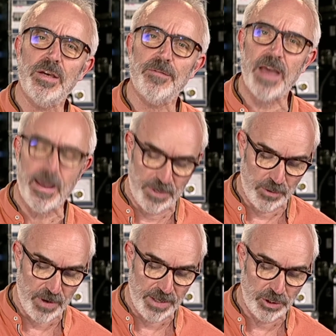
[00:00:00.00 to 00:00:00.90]
of
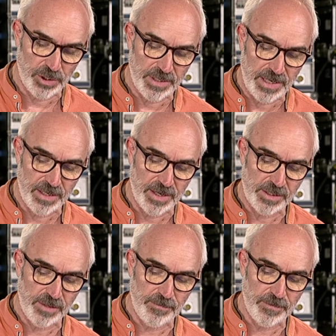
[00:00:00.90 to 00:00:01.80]
emigration in
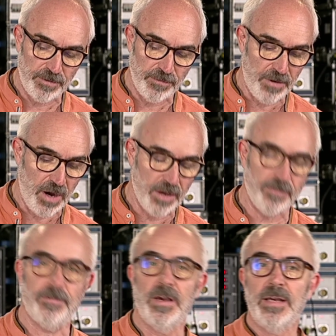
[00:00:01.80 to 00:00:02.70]
1955,
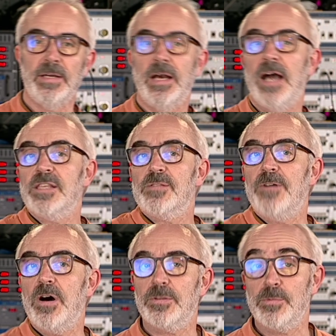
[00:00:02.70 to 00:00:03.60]
and his
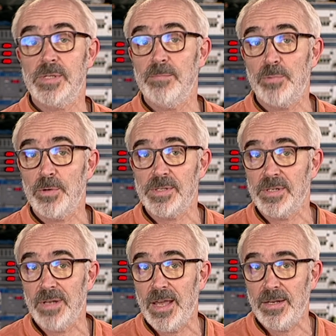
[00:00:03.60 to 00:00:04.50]
father was in prison
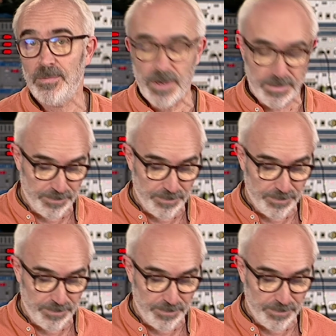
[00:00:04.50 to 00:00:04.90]
anyway.